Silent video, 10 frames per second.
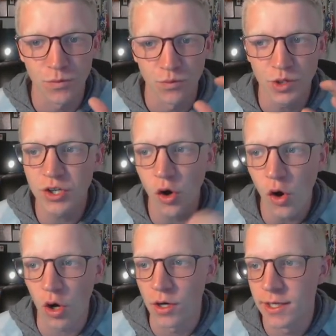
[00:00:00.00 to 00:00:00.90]

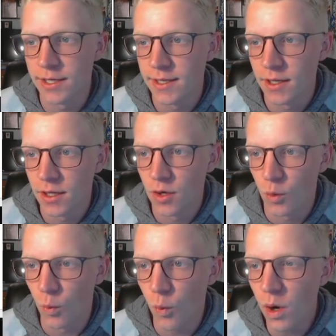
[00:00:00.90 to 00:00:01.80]
recall,
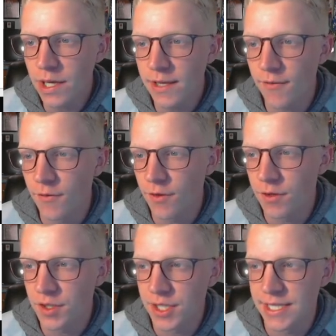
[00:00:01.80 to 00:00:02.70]
what
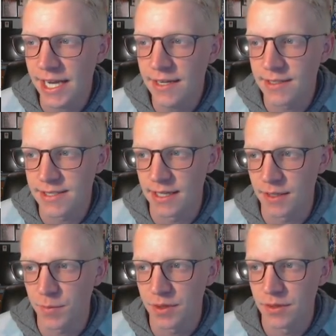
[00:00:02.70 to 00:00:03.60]
data
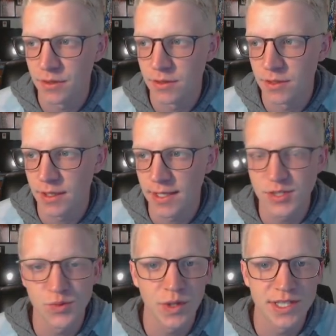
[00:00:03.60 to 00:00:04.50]
type
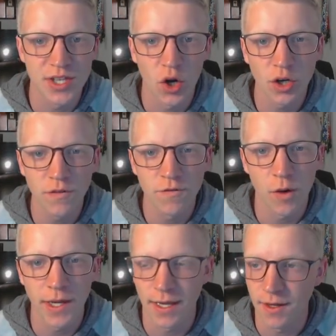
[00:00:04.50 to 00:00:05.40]
is returned
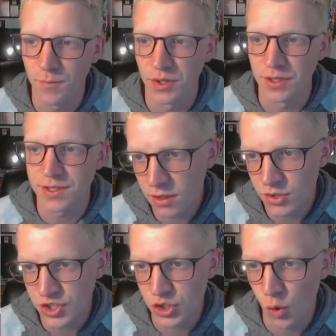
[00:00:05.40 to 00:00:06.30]
from an input?
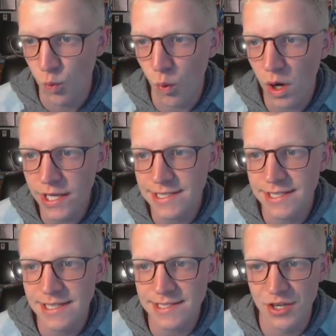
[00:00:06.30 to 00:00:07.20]
So what is
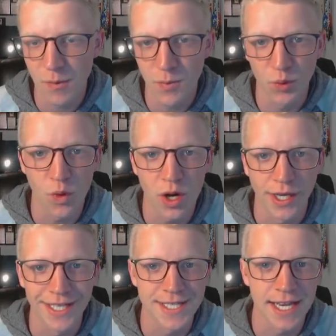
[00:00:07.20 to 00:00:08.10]
this number
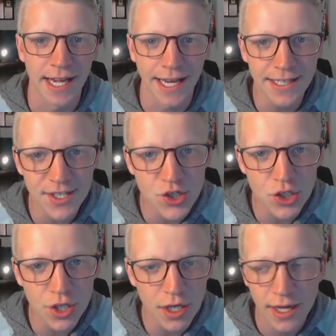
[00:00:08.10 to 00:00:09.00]
1? Is it an
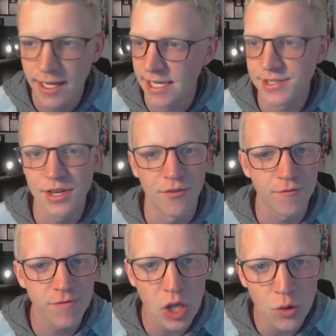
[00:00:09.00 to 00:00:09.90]
integer? Is it a
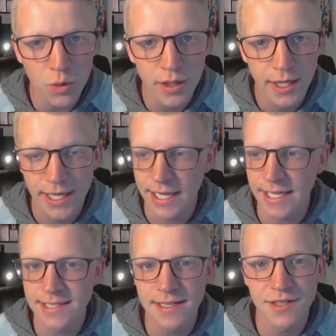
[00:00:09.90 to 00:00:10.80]
float?
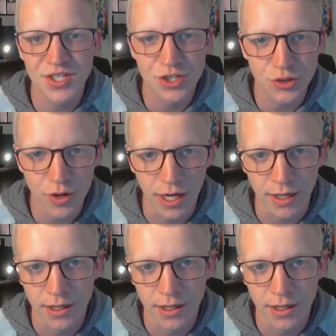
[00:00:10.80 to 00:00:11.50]
Is it a string?